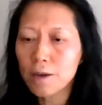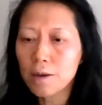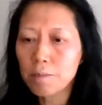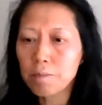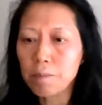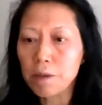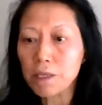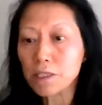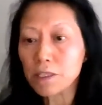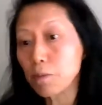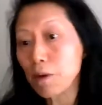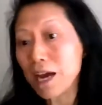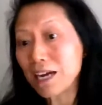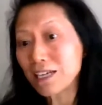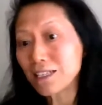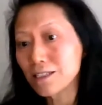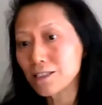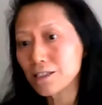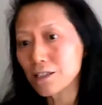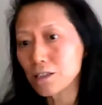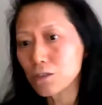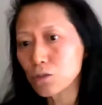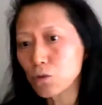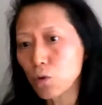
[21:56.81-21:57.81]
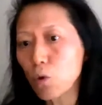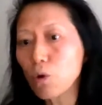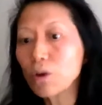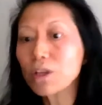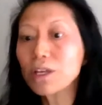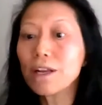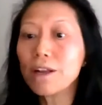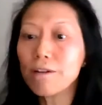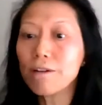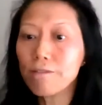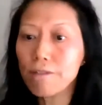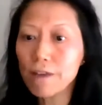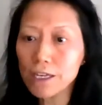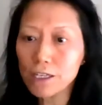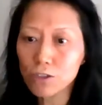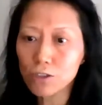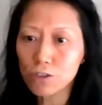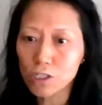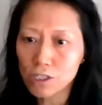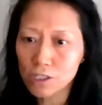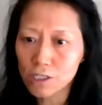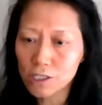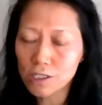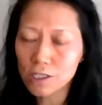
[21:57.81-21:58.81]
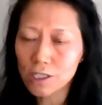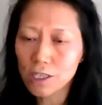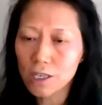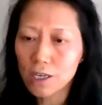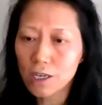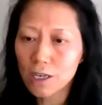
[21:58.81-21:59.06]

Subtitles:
best practices or innovations